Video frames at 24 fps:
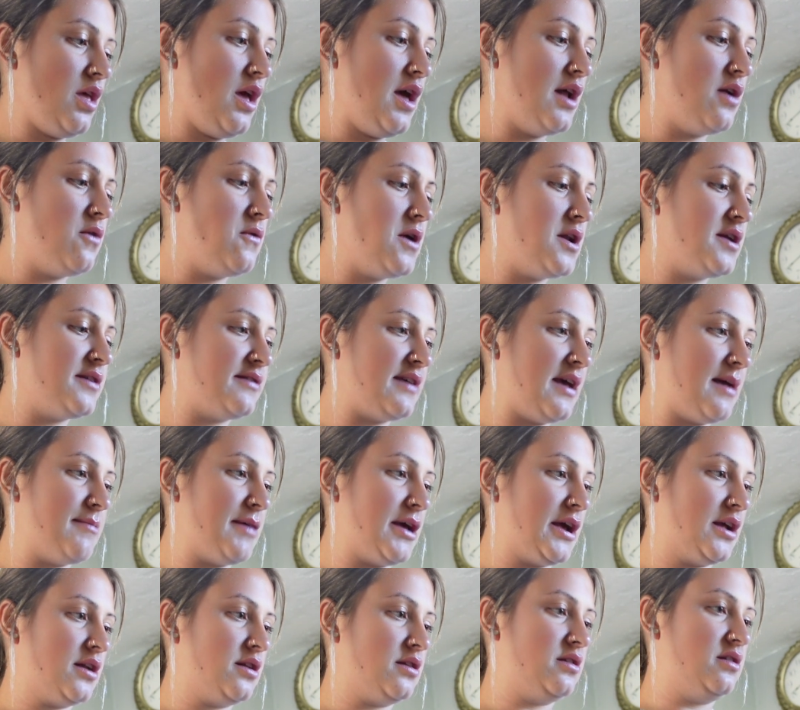I don't want to say I'm
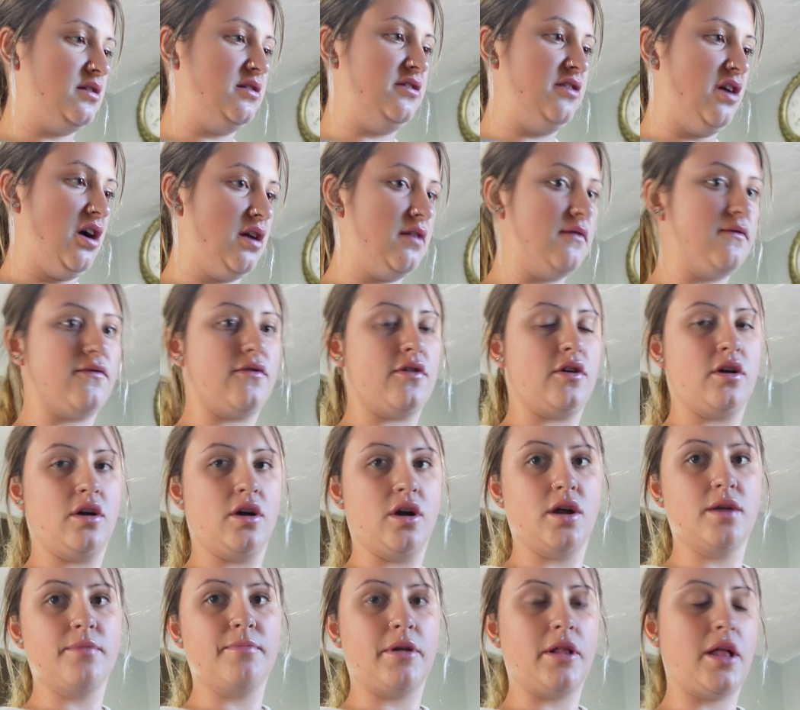like done for
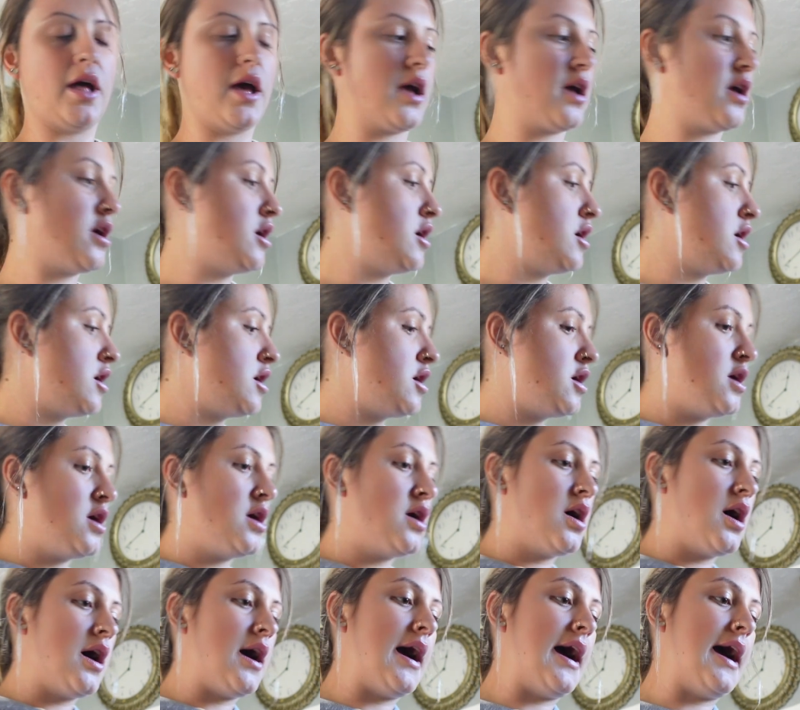good, but like
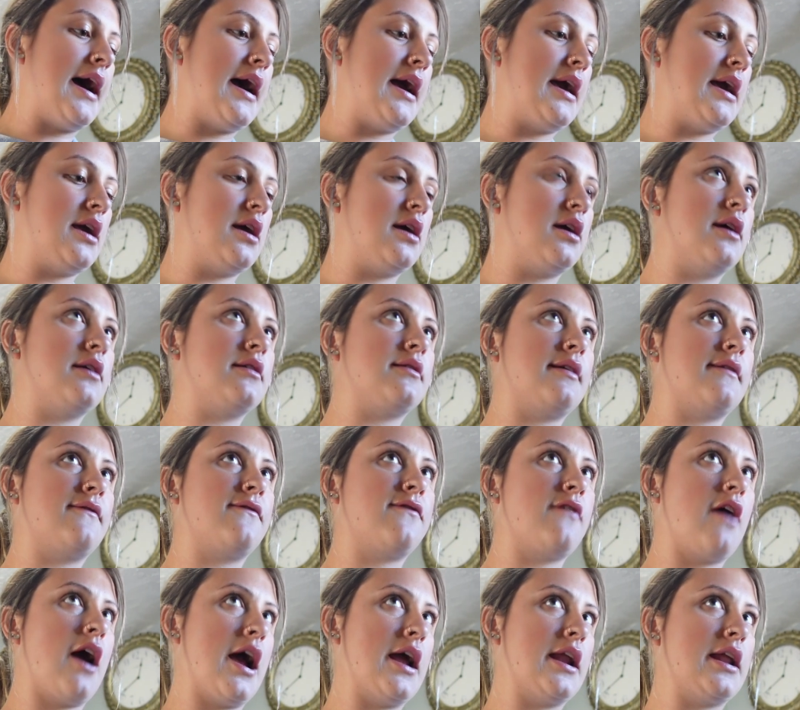I,
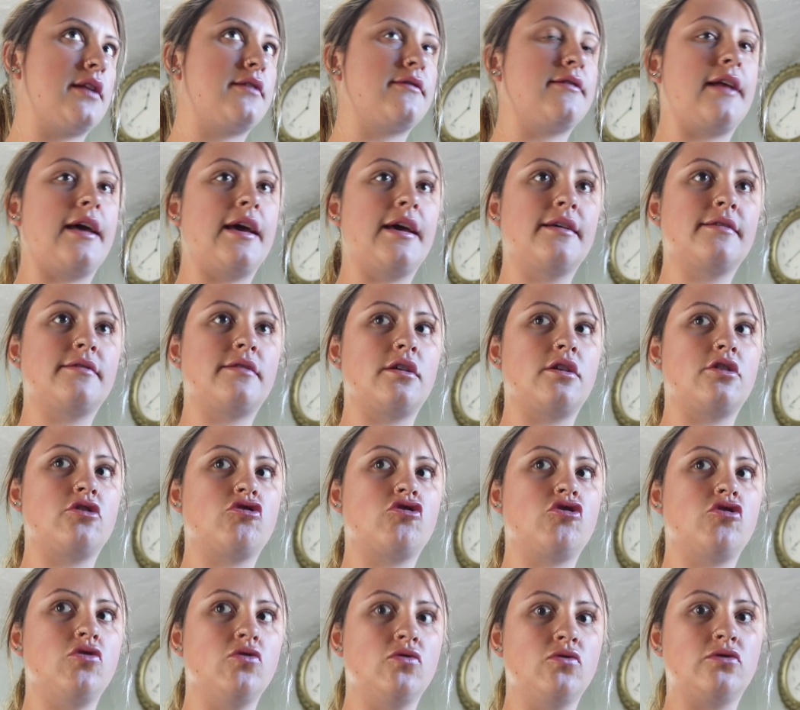Friday, today's
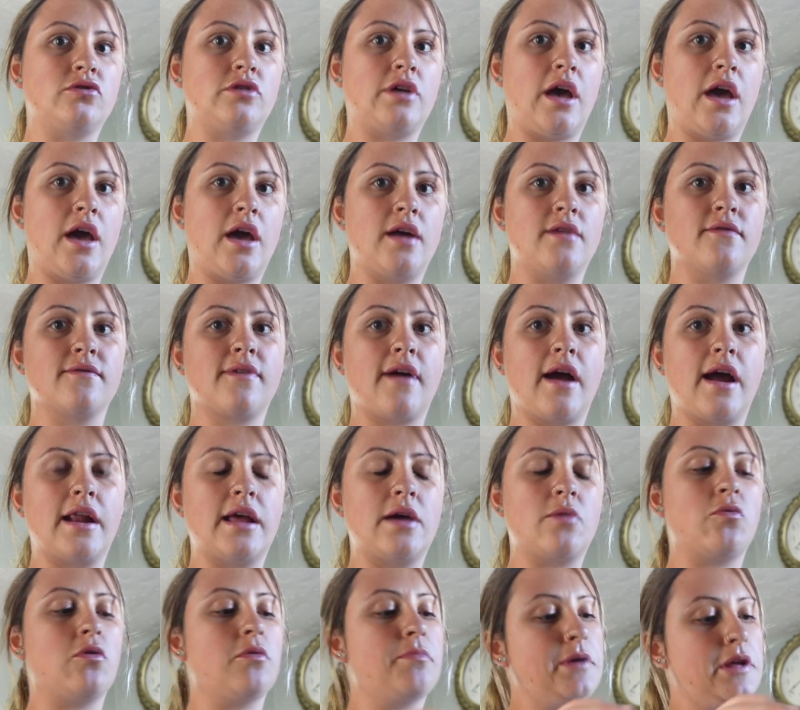Tuesday and
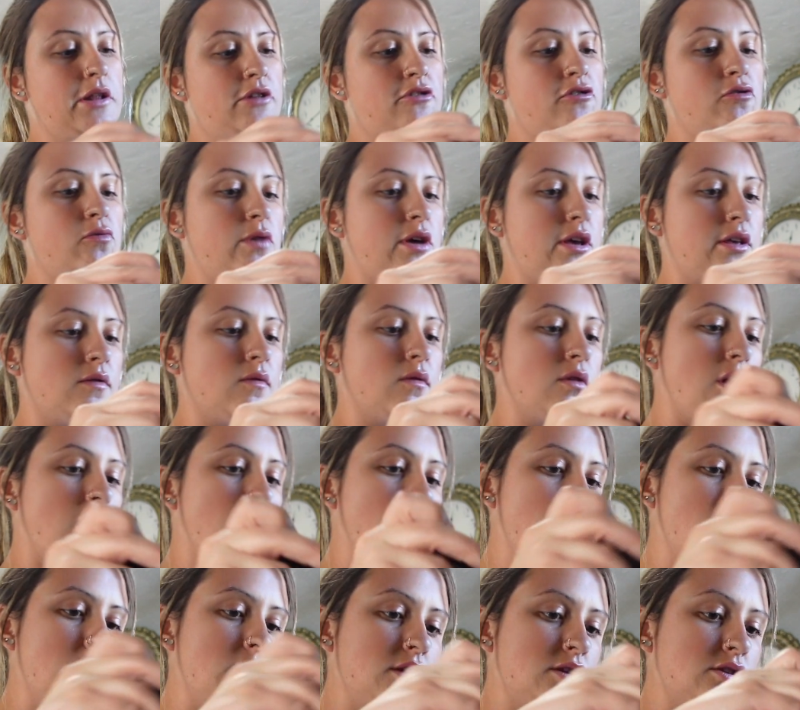Friday will be two weeks
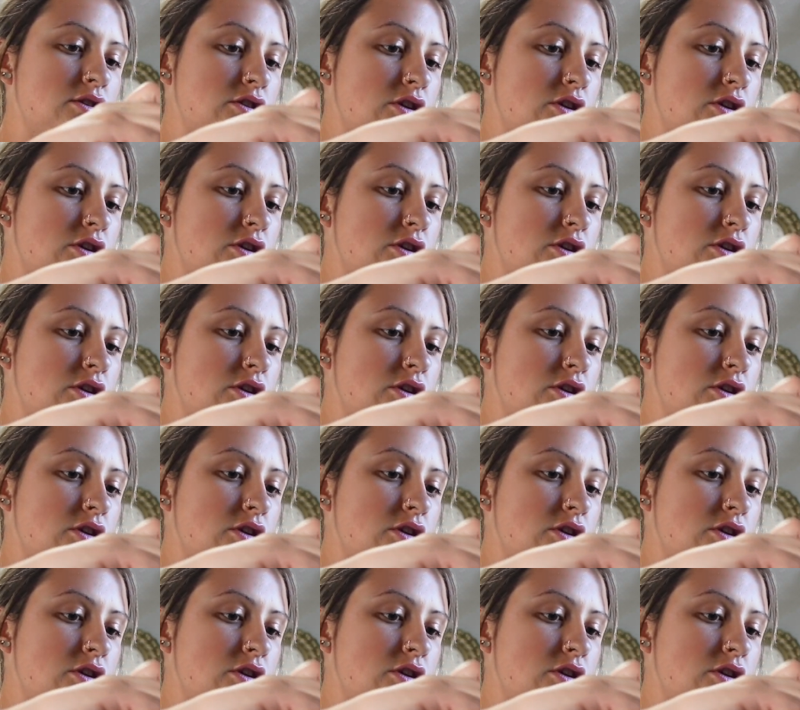without one.